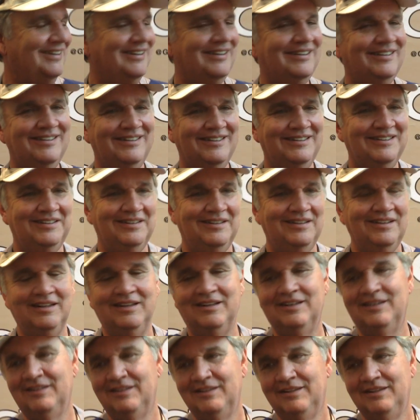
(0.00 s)
Yeah.
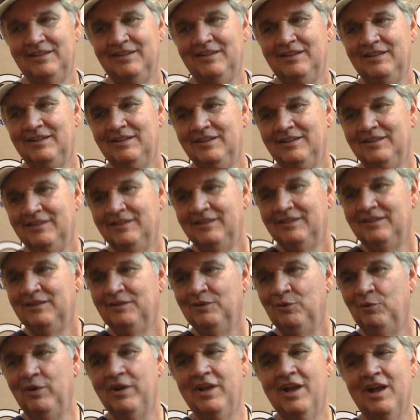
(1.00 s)

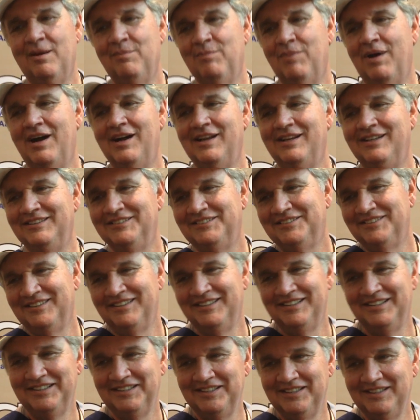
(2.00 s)
We got bodies.
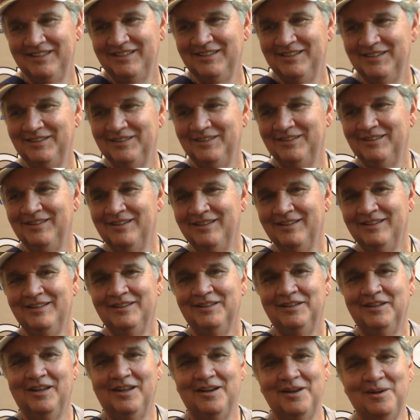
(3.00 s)
Right.
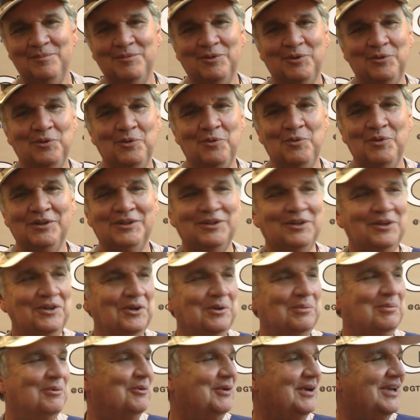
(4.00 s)
A lot of them don't know what to
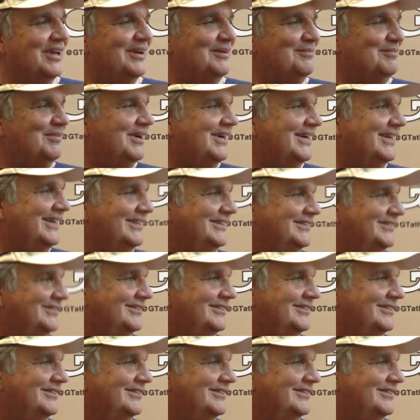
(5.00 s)
do, but we got bodies.